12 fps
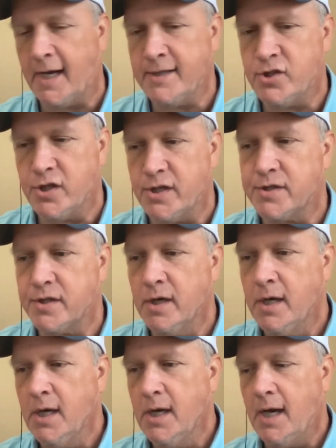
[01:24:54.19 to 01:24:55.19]
I just,
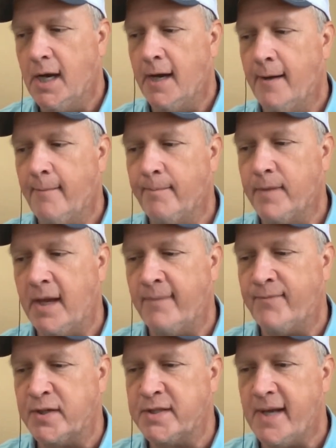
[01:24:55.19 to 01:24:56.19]
um,
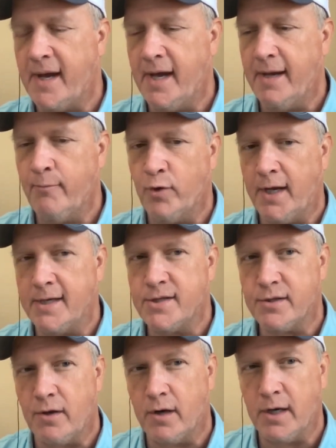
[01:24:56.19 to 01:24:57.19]
at the time when I
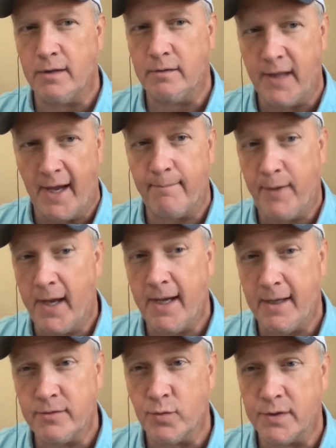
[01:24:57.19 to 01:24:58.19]
started that
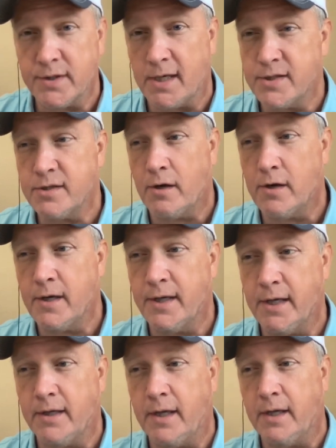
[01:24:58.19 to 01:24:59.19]
page, which I started
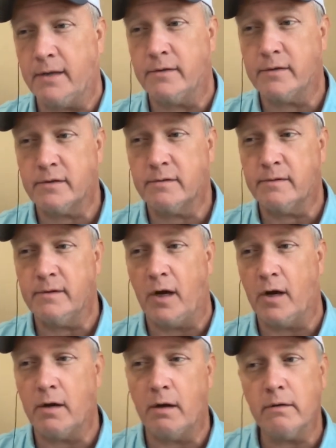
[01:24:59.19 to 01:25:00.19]
it in
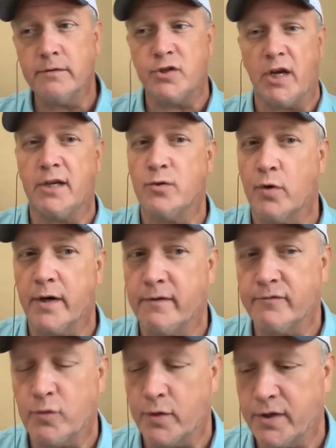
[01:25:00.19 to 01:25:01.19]
January
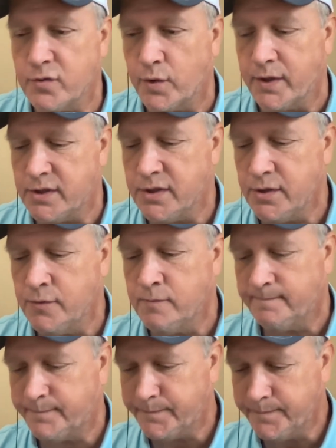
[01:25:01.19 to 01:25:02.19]
of 2022,
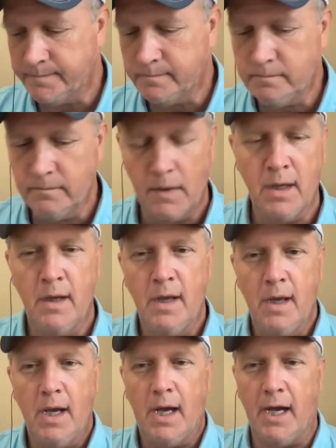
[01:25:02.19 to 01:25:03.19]

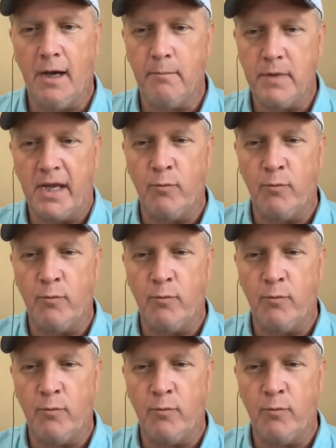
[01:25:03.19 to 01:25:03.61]
um, it